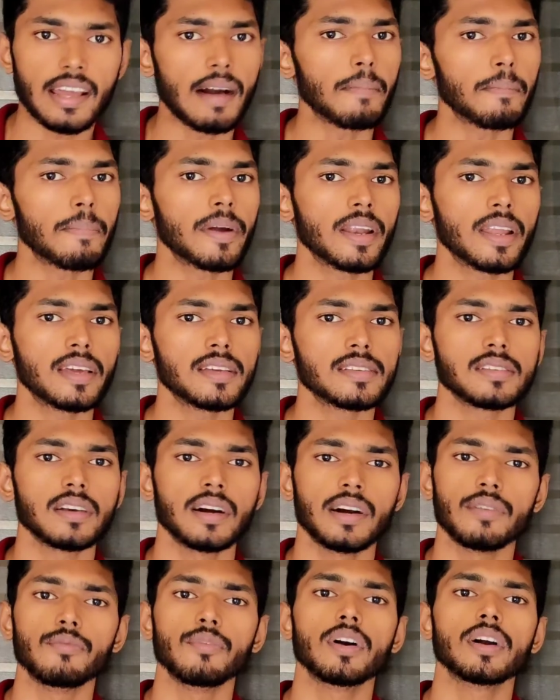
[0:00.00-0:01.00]
companies
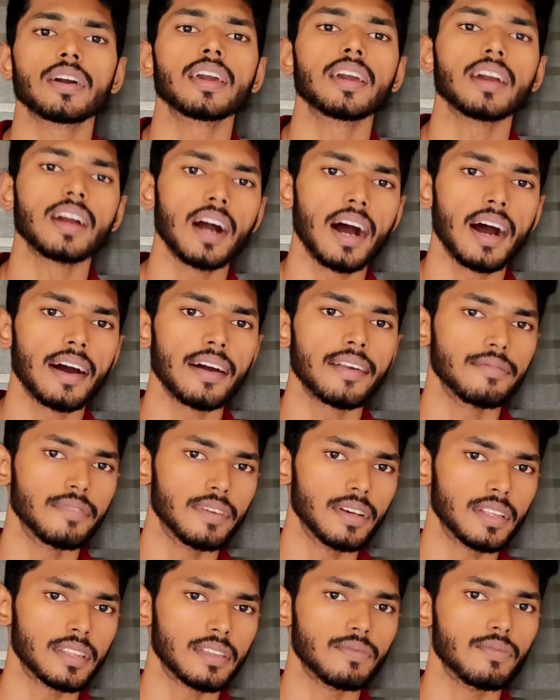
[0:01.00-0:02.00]
are working hard
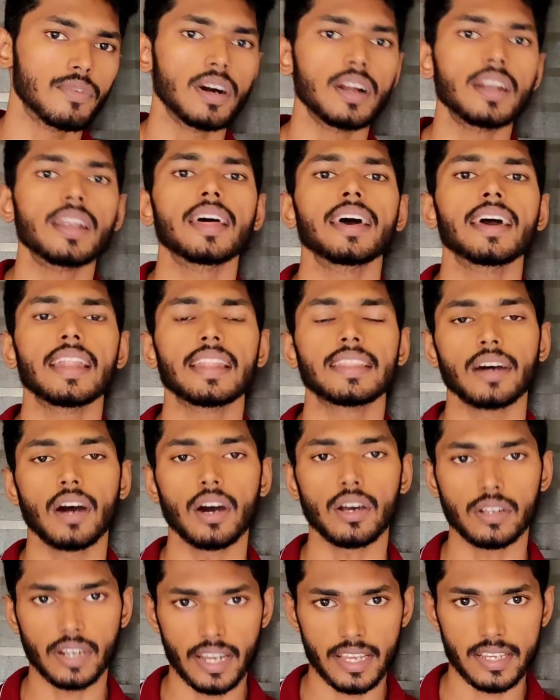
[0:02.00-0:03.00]
with World Health
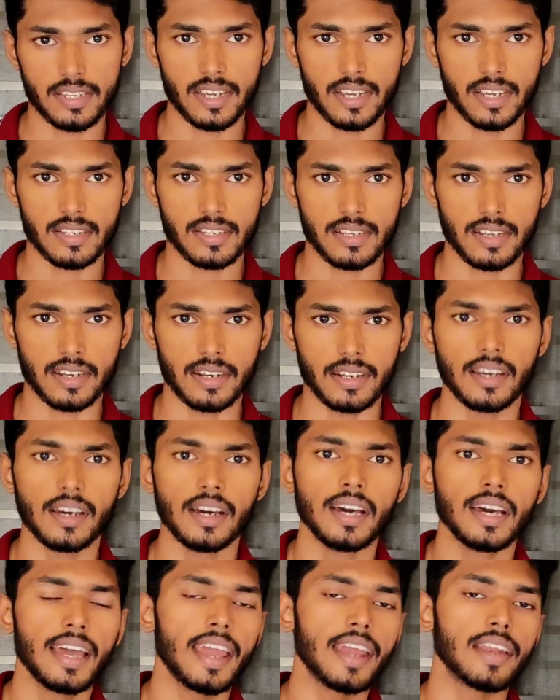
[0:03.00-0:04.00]
Organization
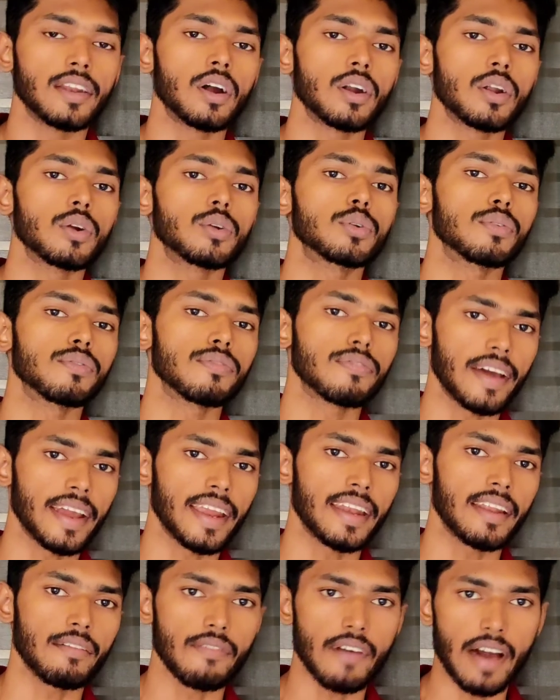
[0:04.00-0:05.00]
in order to
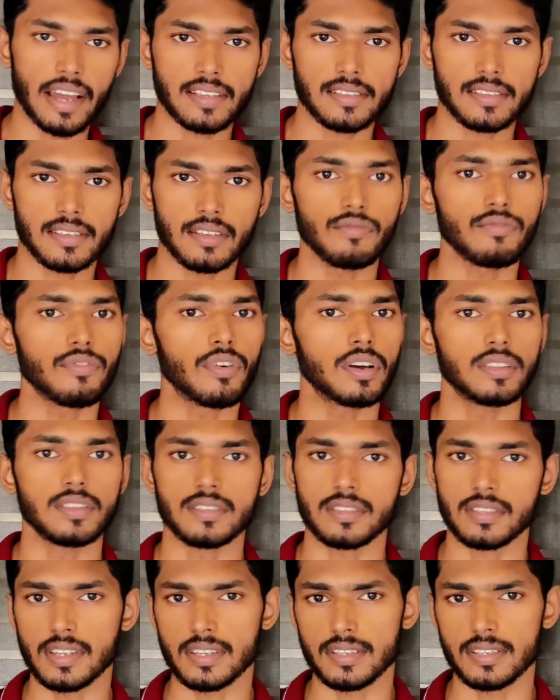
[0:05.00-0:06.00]
find a vaccine for
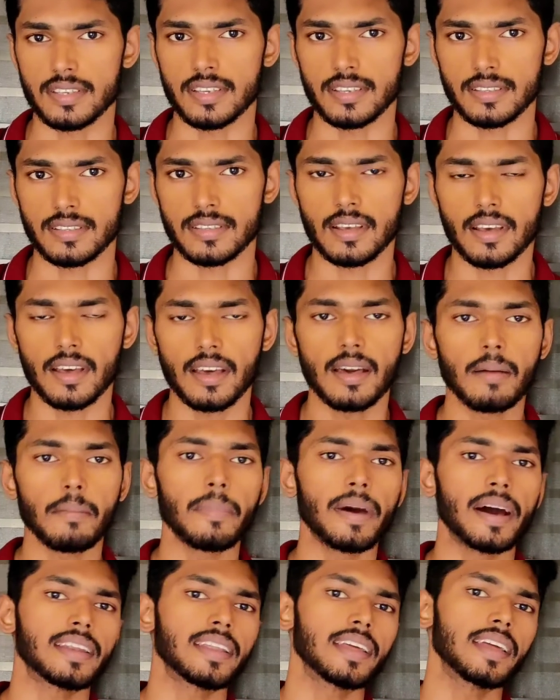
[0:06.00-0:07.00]
this disease
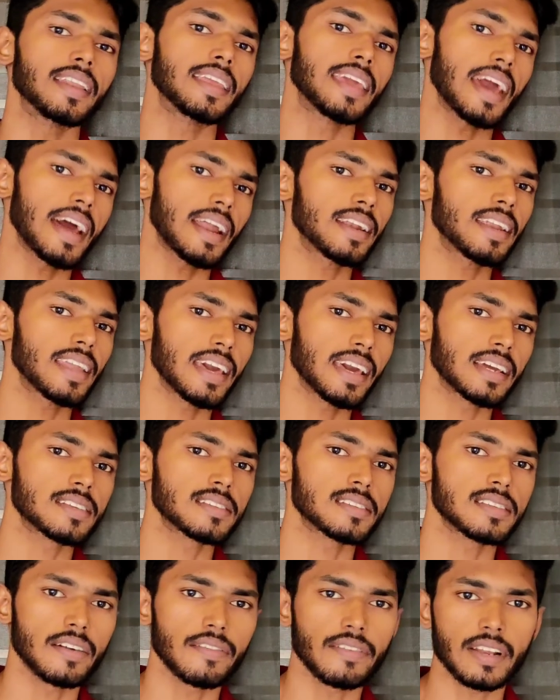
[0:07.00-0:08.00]
but it can take
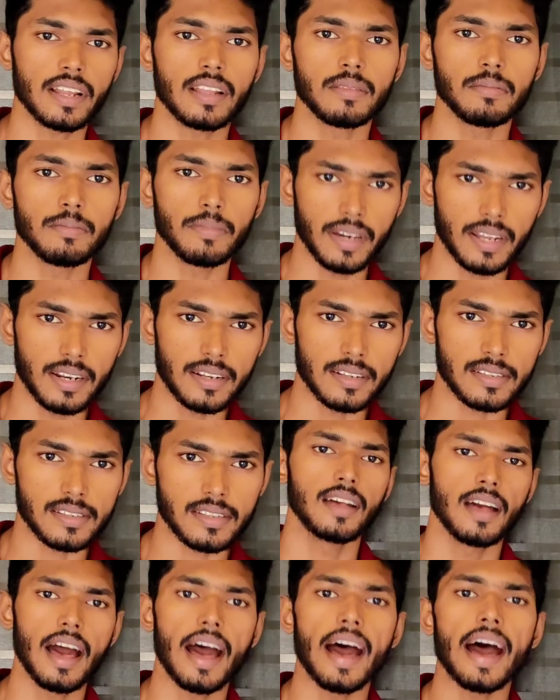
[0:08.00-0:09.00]
several
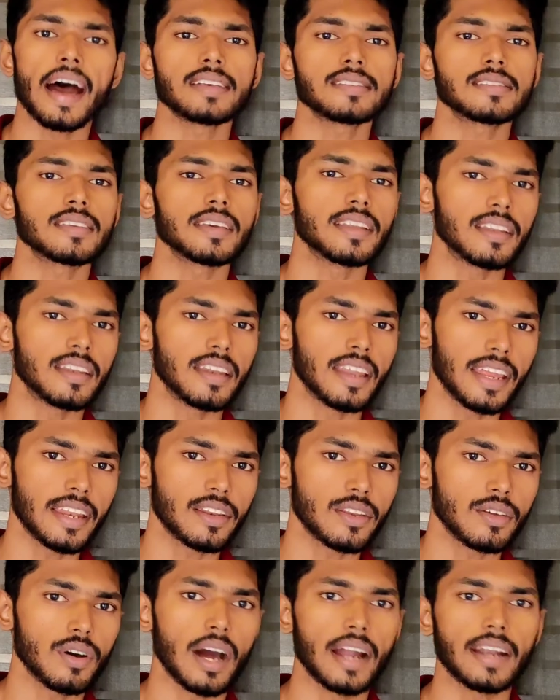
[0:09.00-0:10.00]
months as it need
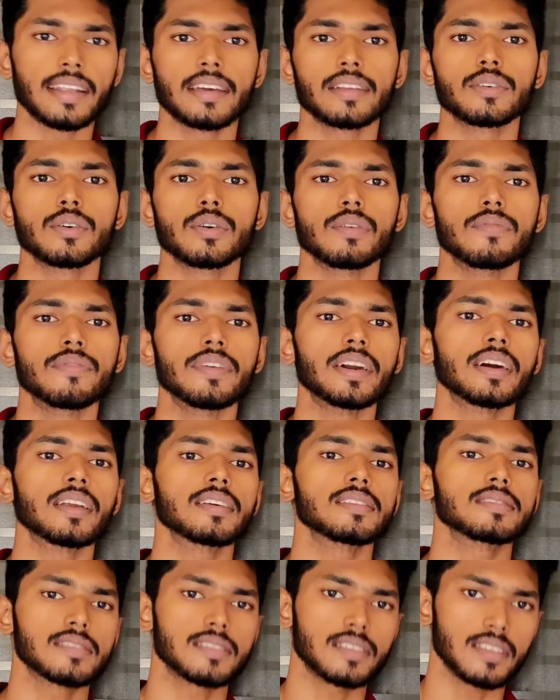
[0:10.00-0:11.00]
to undergo
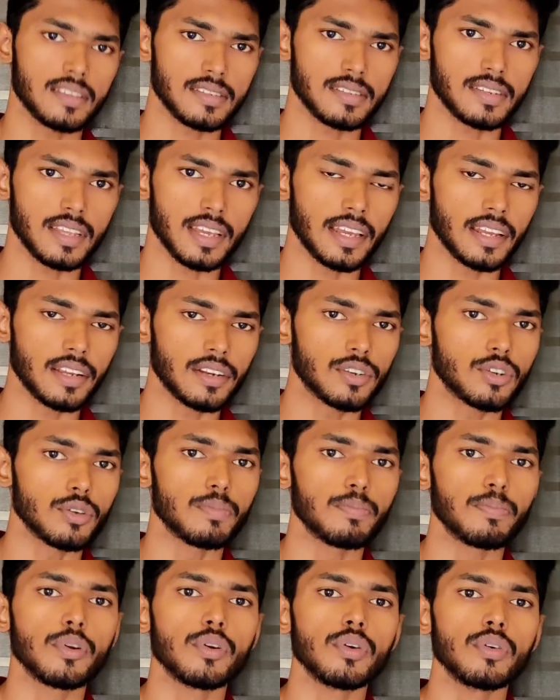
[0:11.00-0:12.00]
vigorous testing to
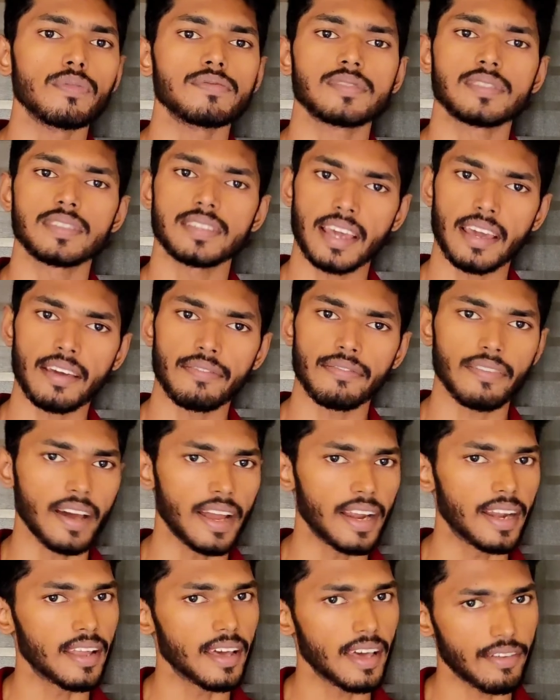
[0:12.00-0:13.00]
prove safe
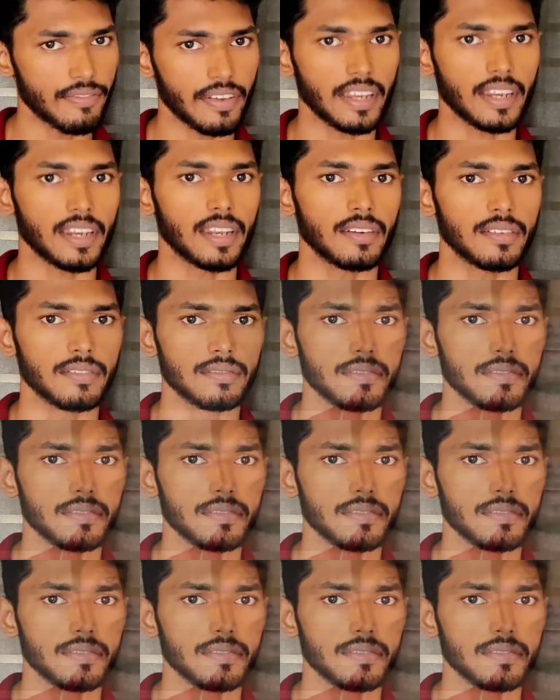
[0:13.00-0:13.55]
and effective.